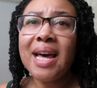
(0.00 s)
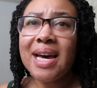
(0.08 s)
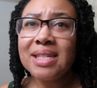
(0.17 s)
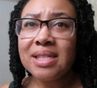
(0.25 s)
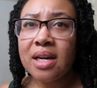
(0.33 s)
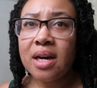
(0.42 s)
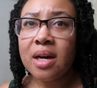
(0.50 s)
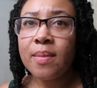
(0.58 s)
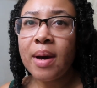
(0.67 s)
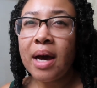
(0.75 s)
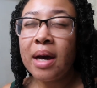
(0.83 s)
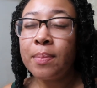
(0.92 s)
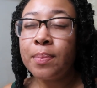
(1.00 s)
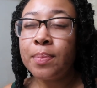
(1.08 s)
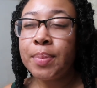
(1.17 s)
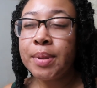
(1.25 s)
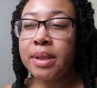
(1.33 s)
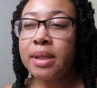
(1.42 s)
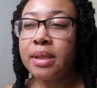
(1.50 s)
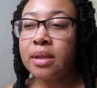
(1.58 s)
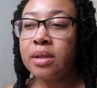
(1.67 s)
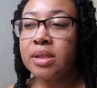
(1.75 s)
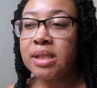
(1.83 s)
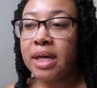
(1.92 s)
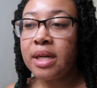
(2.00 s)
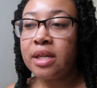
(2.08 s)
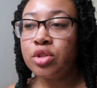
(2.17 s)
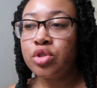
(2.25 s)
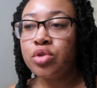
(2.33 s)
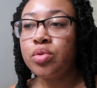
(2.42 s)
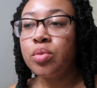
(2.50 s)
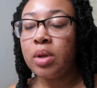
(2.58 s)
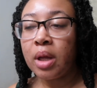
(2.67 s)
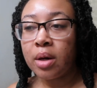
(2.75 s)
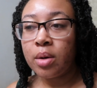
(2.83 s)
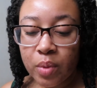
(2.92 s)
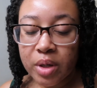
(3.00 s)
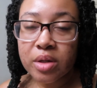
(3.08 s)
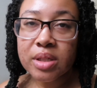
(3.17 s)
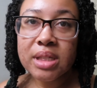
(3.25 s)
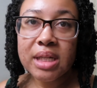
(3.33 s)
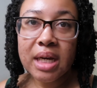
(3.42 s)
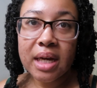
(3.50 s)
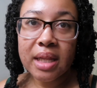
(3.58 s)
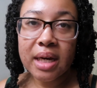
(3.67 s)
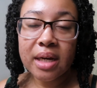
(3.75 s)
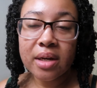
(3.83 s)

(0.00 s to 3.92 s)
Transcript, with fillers: last time I put the setting too low, we're gonna see how that